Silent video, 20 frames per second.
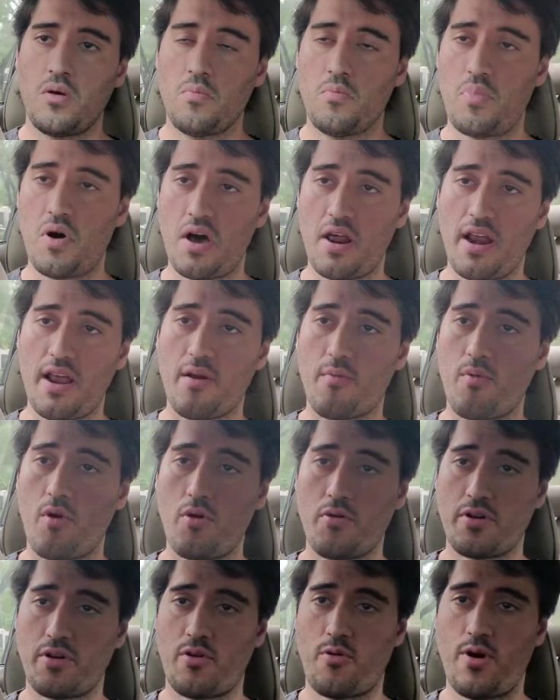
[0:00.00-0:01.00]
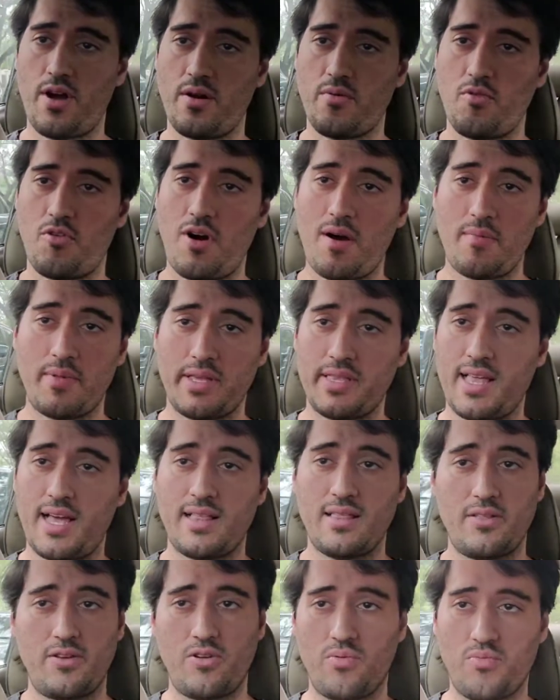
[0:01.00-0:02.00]
but it rode incredible. I mean, that
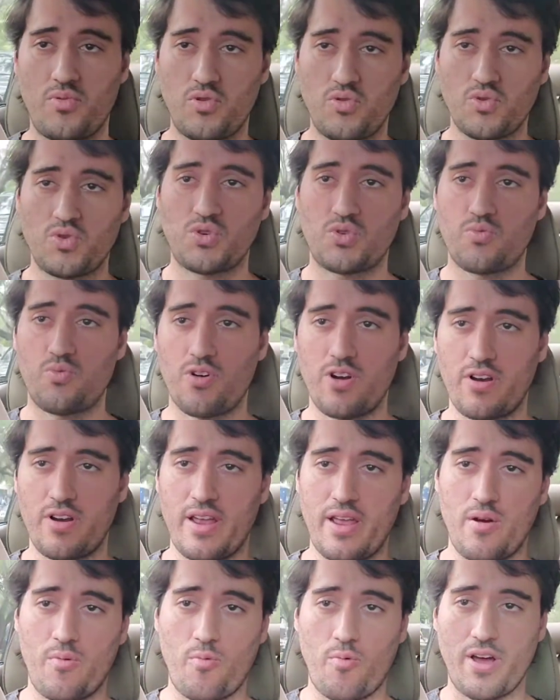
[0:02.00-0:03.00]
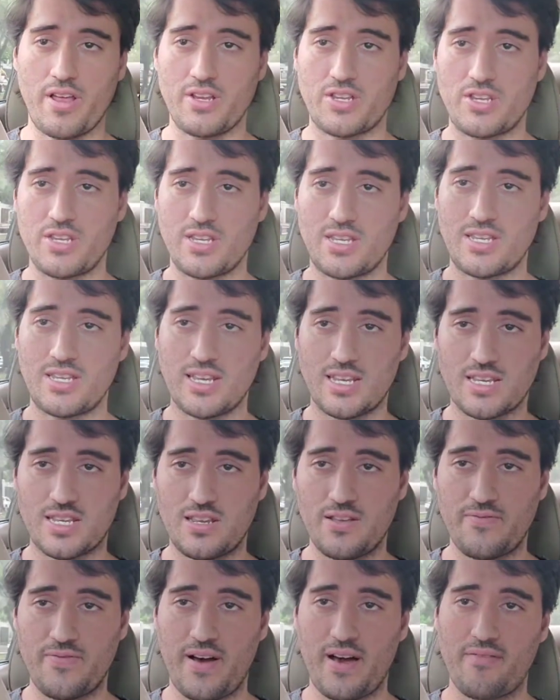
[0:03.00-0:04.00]
little boost where it went to
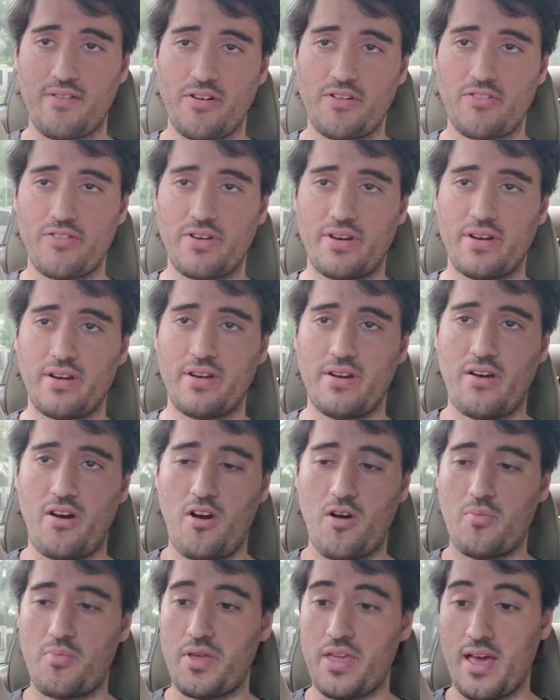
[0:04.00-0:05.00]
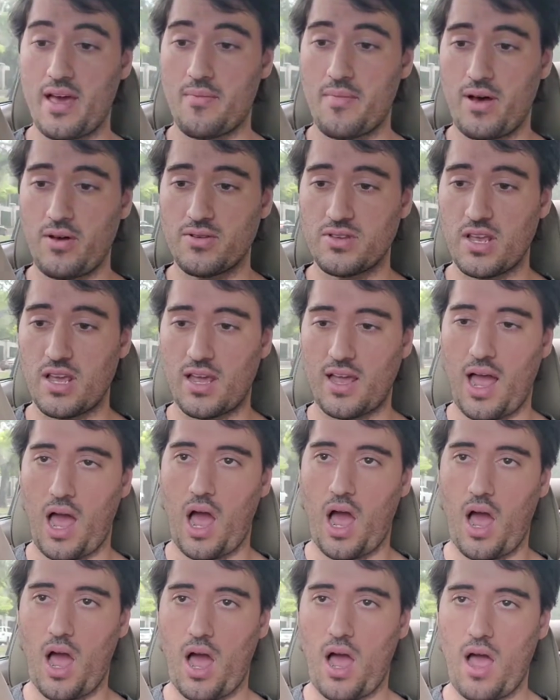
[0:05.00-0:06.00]
6,500 RPM, I was like,
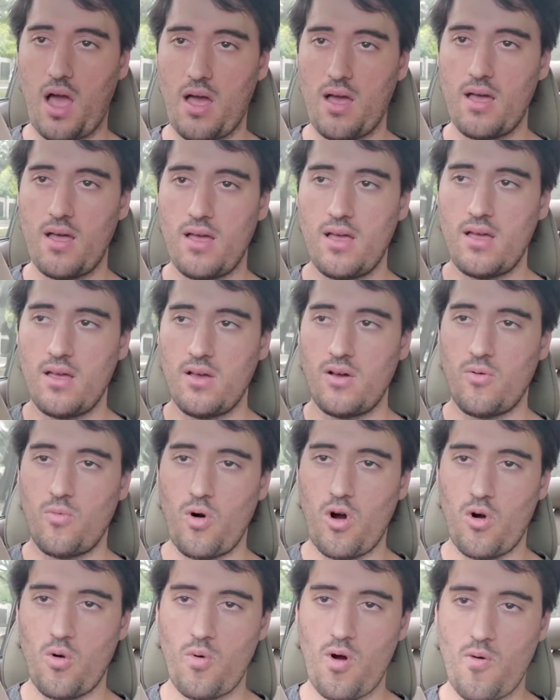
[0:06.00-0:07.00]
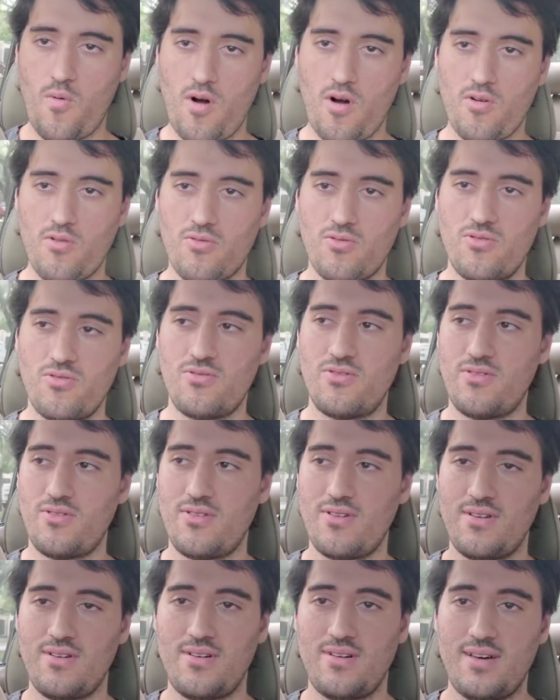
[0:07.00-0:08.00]
whoa, whoa, whoa,
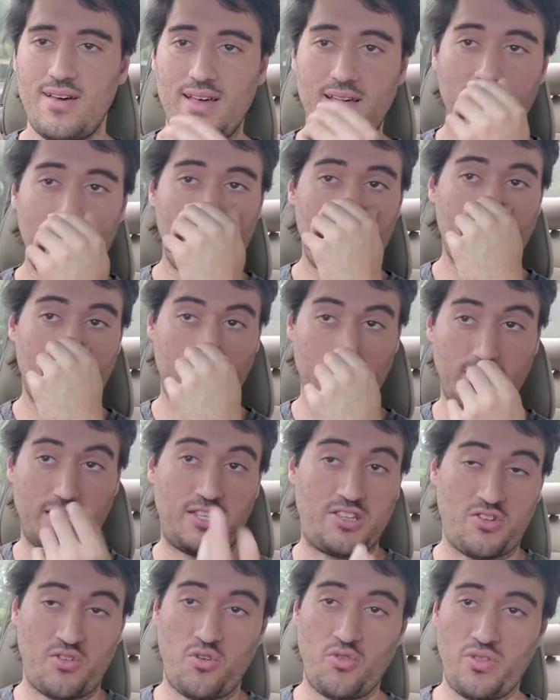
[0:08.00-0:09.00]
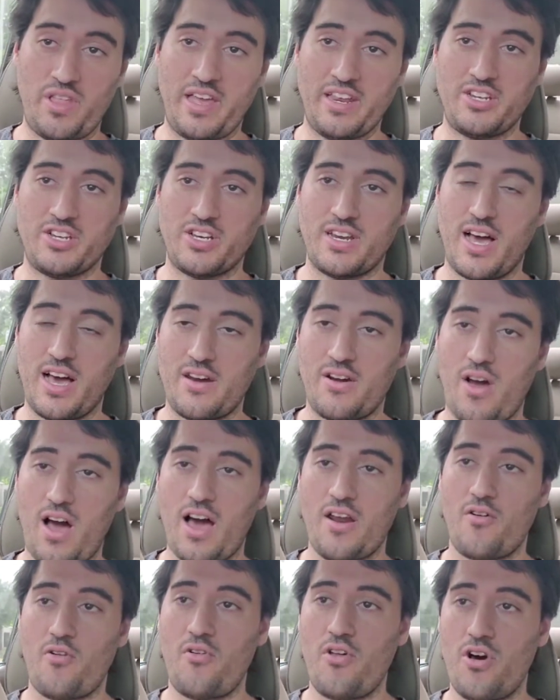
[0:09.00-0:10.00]
because it's an old engine. I
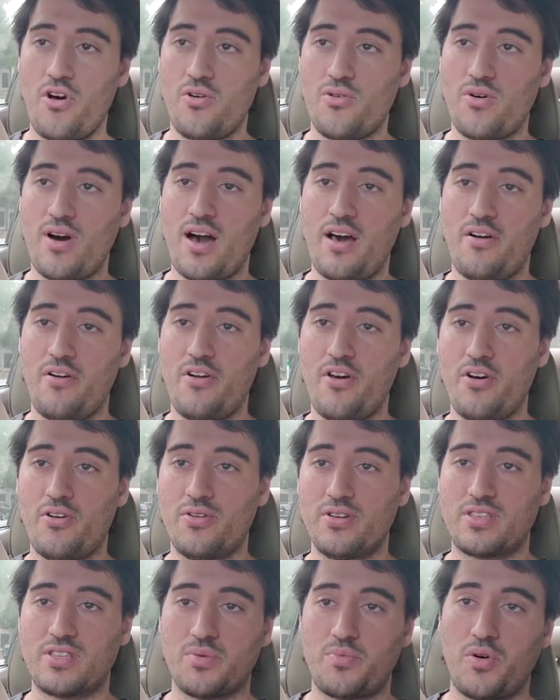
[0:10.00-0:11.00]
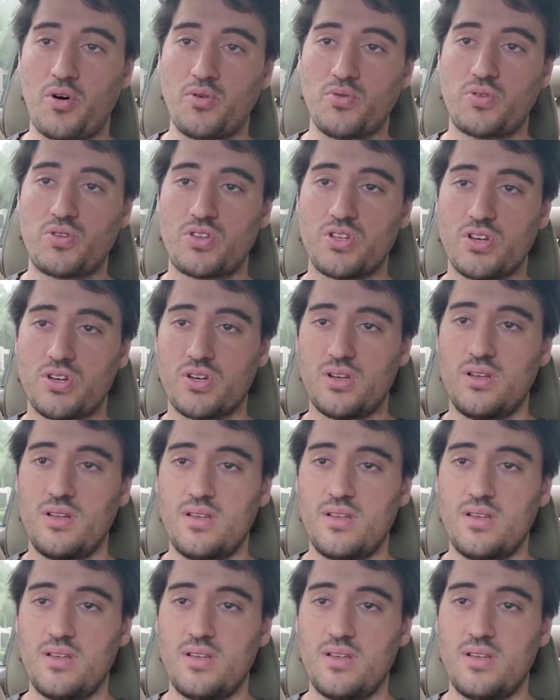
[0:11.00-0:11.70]
don't know. It's supposed to,